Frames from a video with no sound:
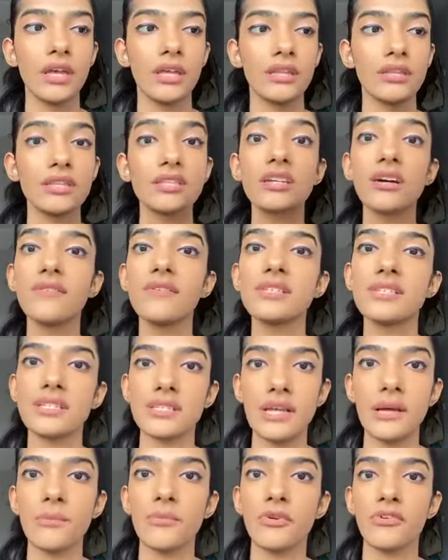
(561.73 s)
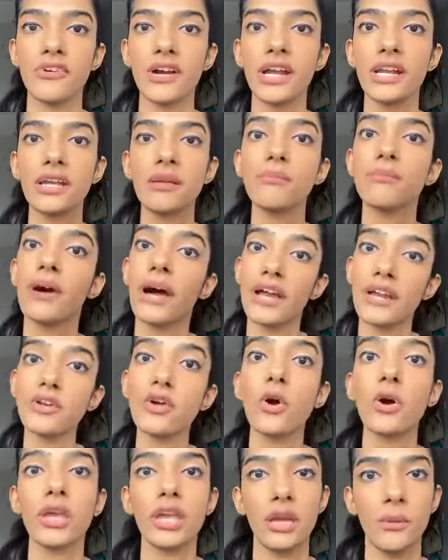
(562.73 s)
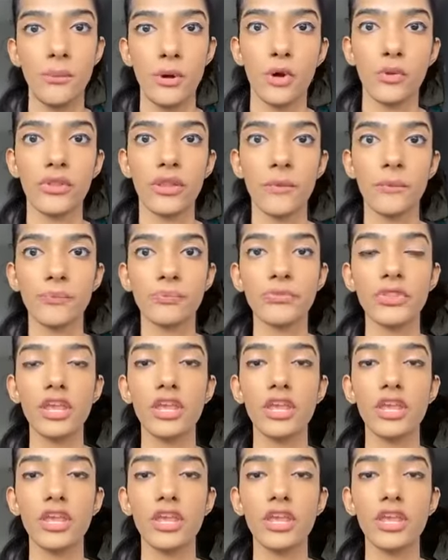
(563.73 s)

services I'm providing by talking about them.